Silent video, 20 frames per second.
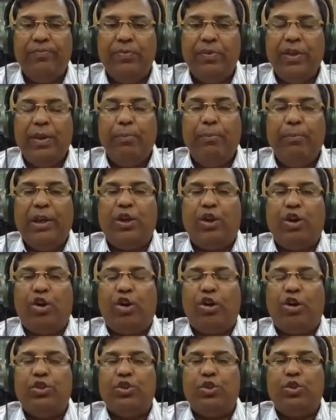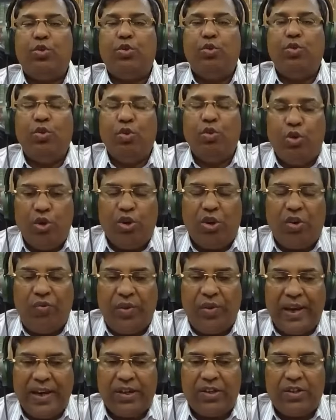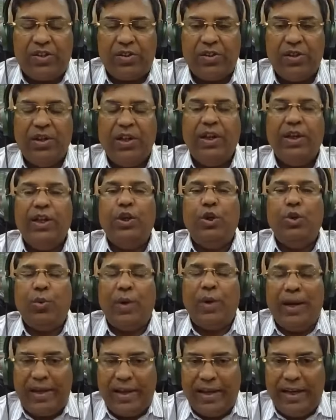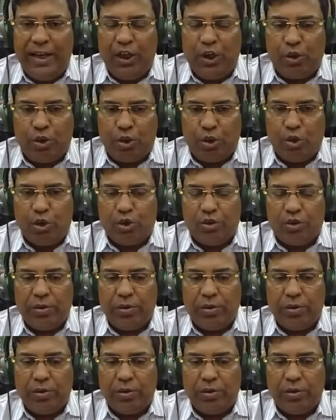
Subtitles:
because you know your facts, you are telling truth,